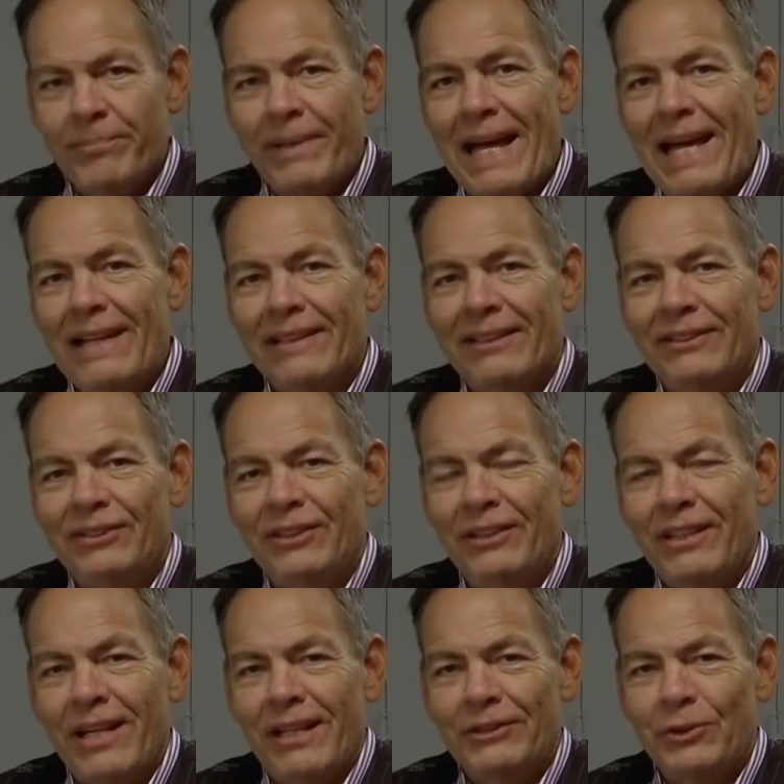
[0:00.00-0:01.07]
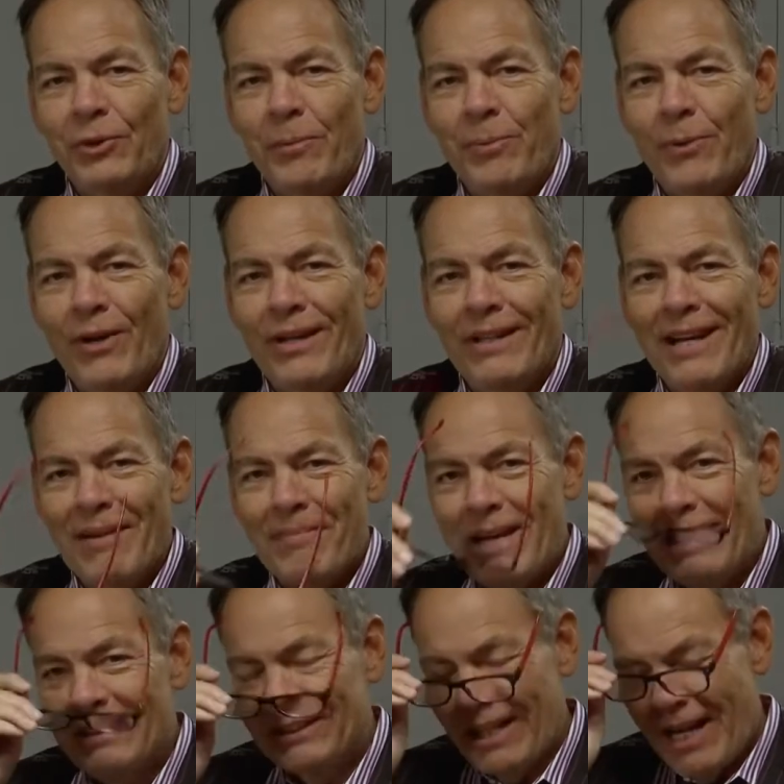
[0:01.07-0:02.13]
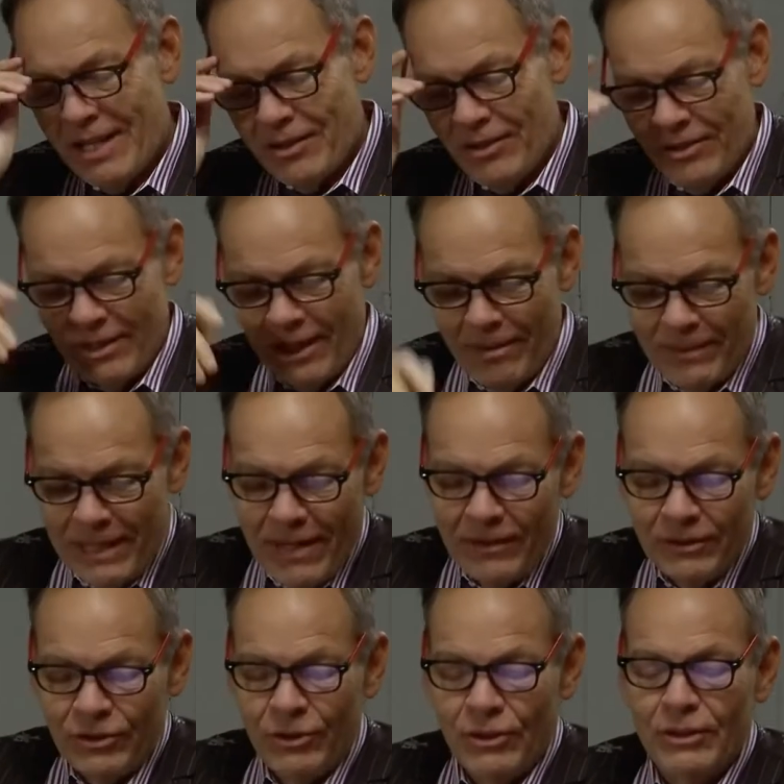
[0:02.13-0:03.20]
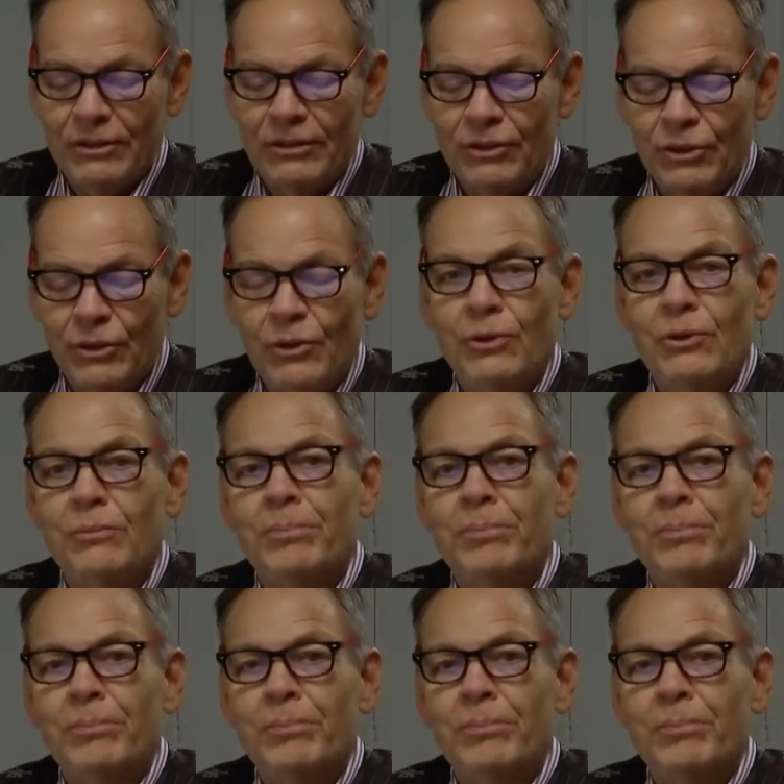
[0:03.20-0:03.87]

back to the Keiser Report. I'm Max Keiser. Time now to turn to